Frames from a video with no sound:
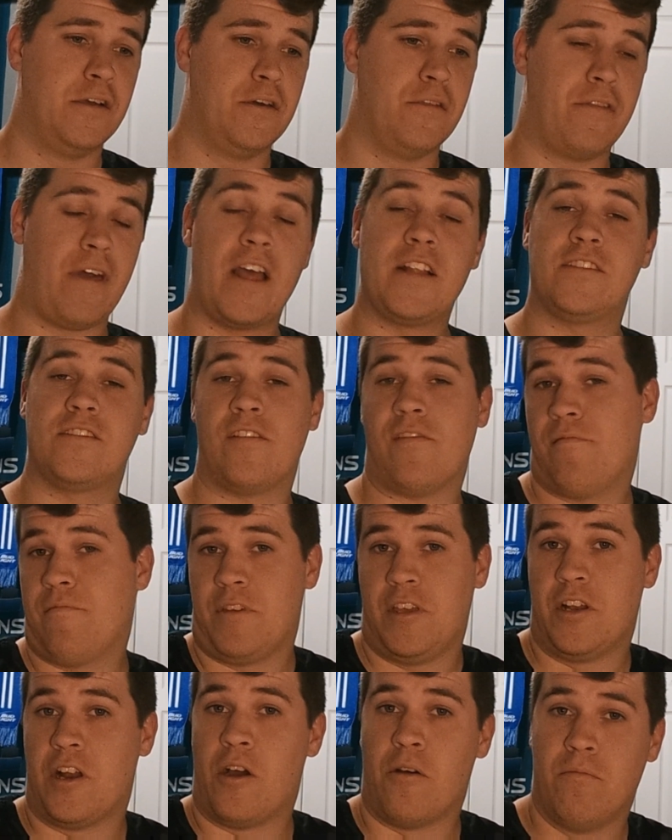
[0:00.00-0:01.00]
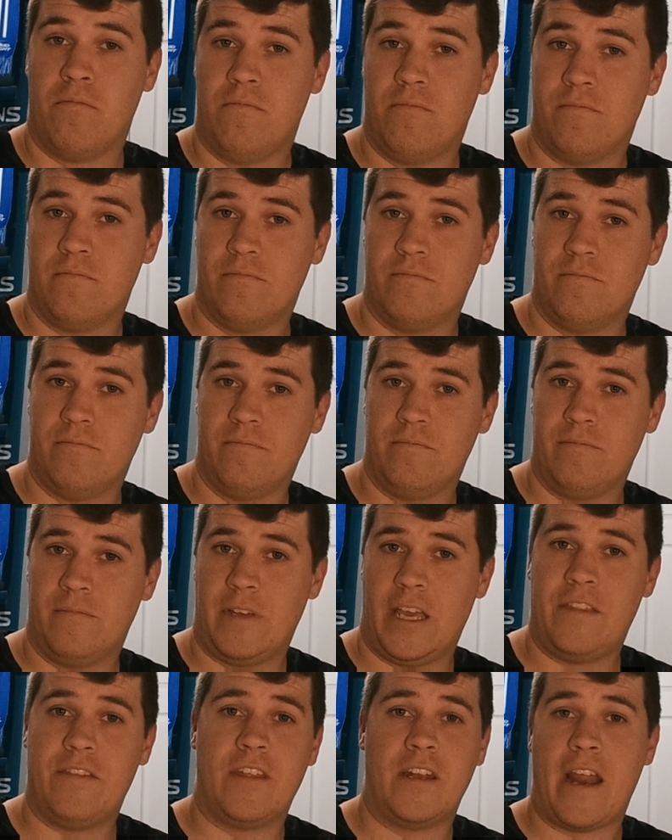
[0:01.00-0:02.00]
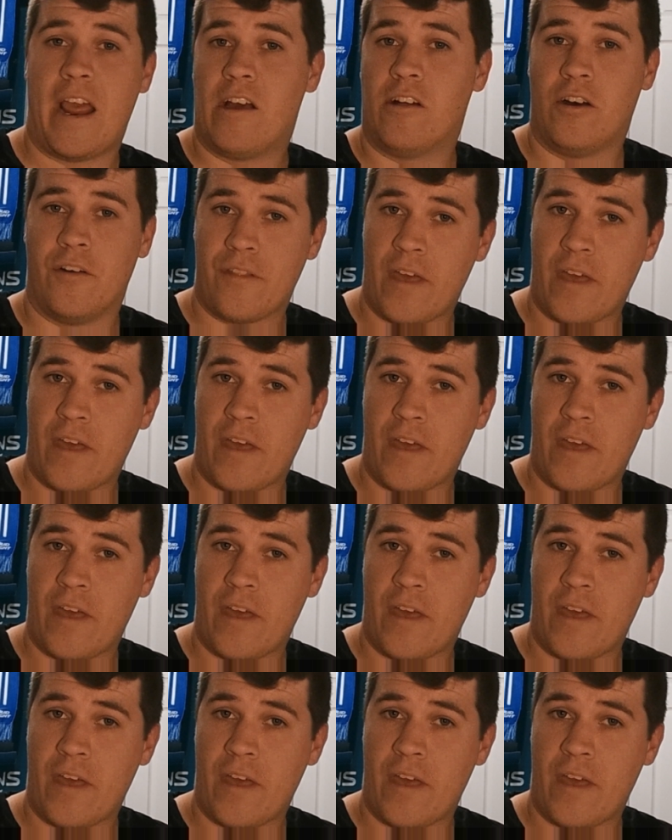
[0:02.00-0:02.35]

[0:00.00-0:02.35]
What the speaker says: That's, hitting the nail on the